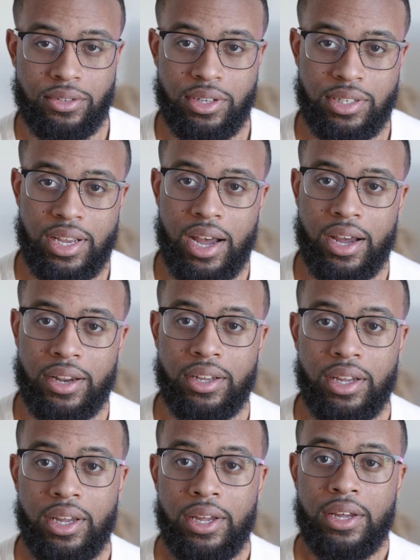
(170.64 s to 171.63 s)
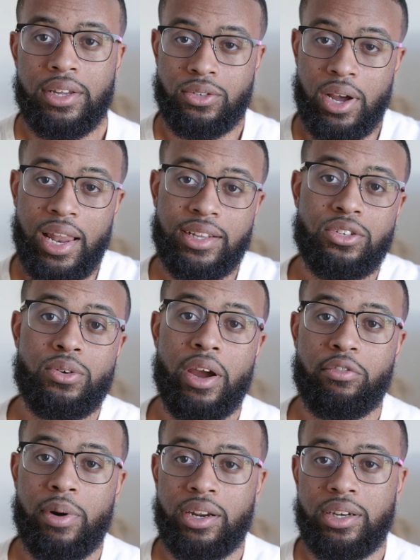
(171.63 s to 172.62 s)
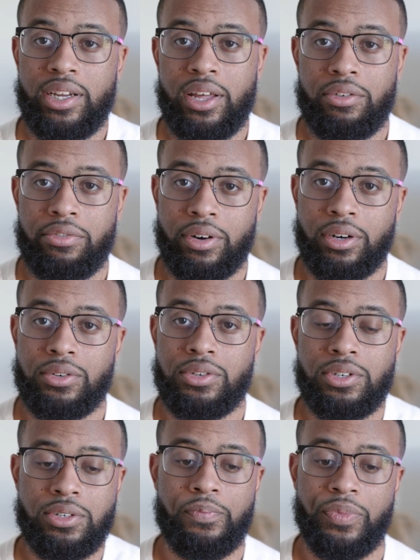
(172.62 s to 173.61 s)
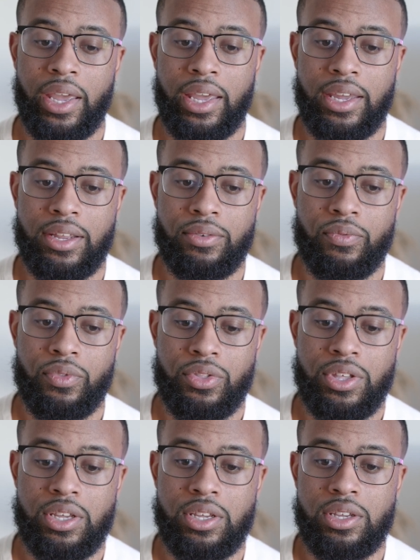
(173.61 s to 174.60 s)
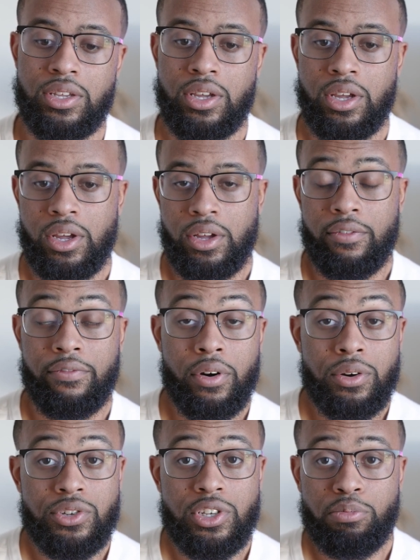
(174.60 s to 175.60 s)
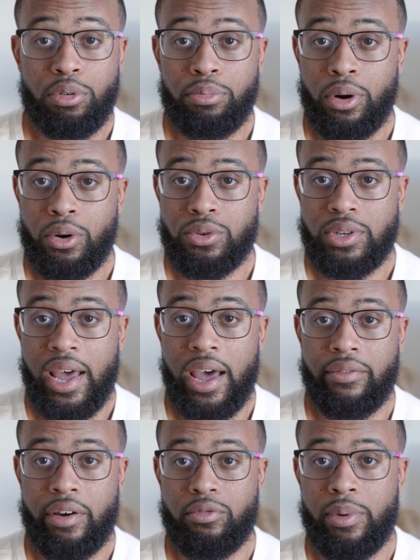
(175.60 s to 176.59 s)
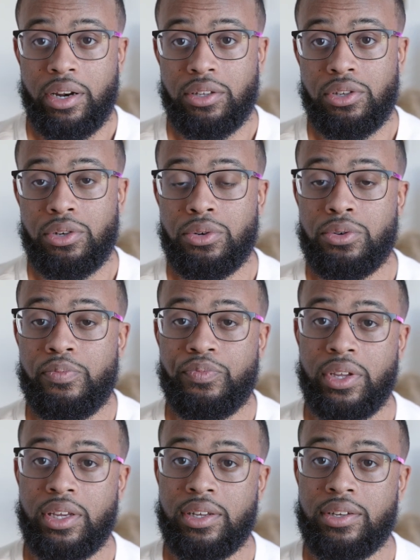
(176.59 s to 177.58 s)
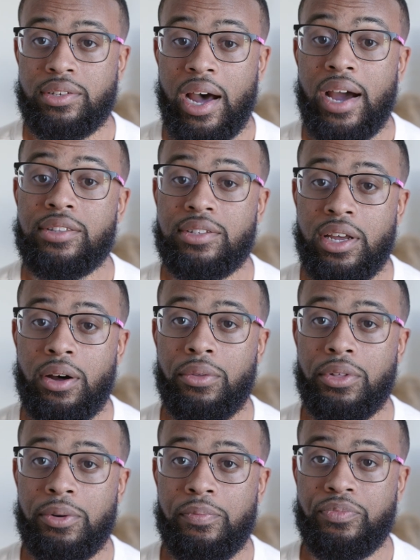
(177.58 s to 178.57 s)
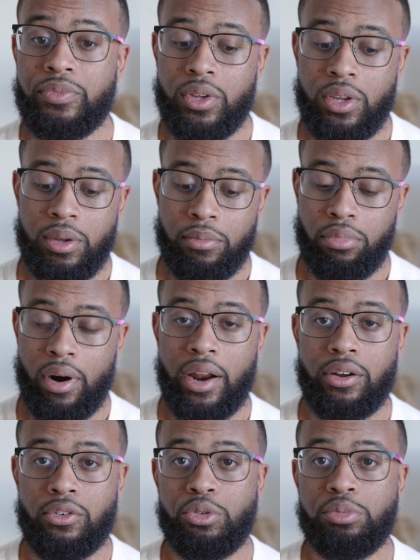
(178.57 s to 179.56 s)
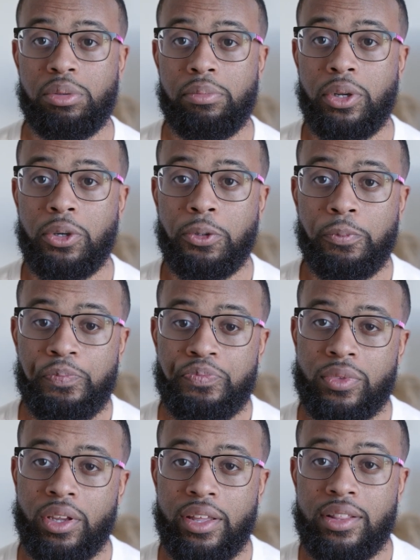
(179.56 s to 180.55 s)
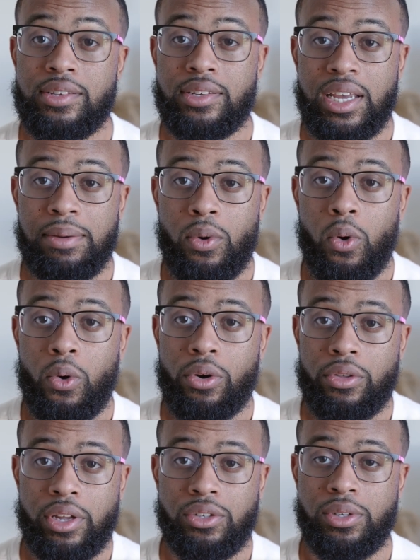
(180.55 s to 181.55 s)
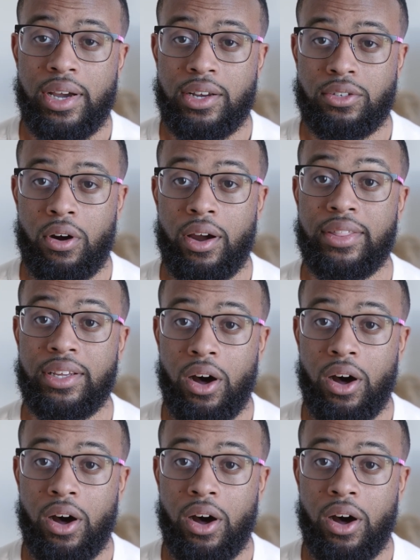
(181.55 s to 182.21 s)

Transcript: on the side. So I like to do everybody together first. And the first simple pose I have everybody do is I tell them, bride and groom in the middle, in the same order that you guys are at the